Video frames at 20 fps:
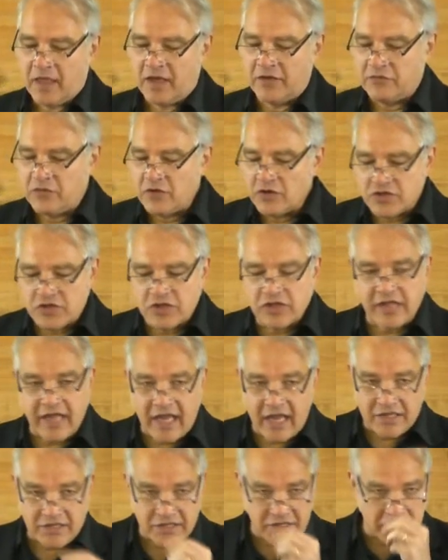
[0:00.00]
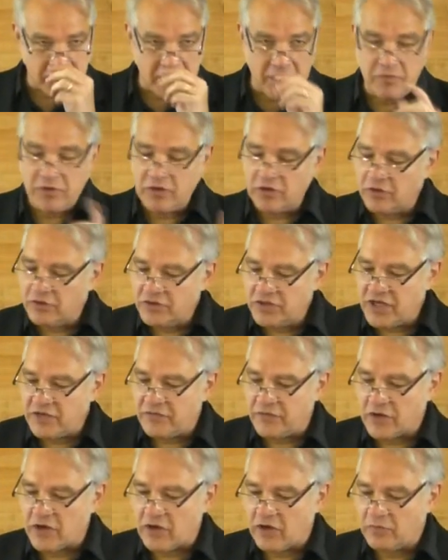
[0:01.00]
At first glance, this may be a little
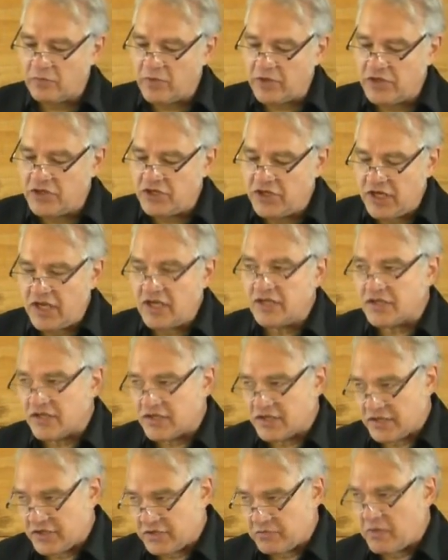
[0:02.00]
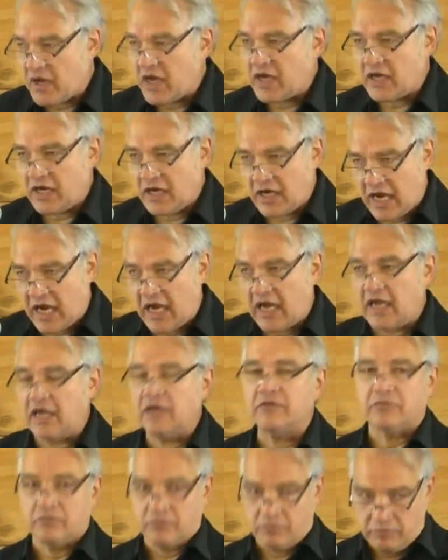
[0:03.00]
difficult, but Jesus is making
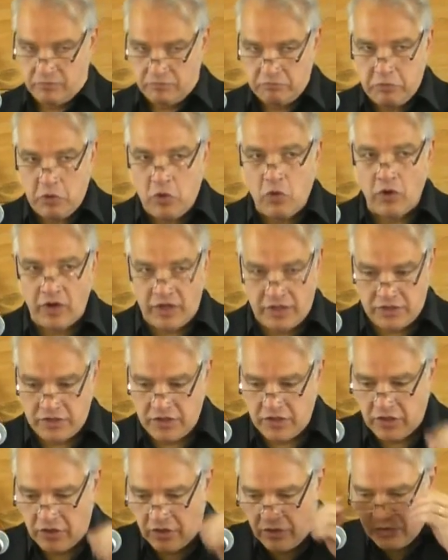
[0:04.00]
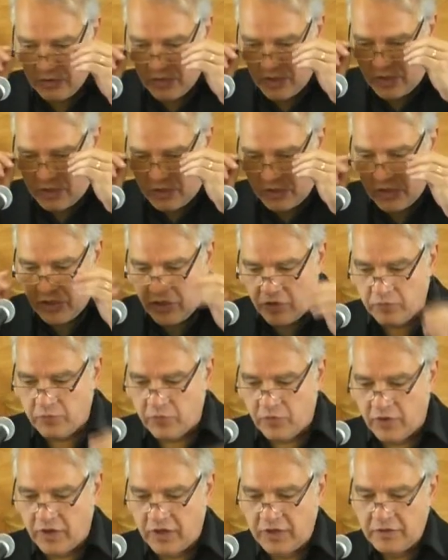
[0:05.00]
a point here, a clear
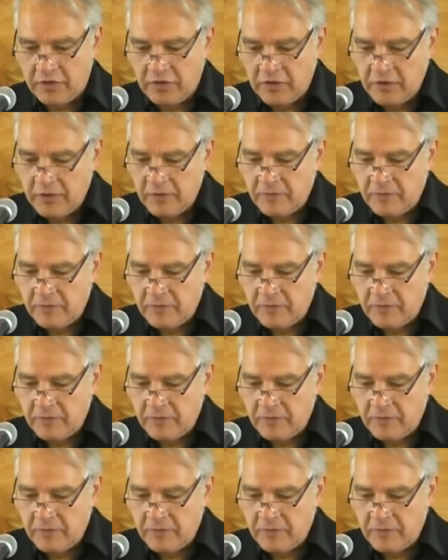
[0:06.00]
point.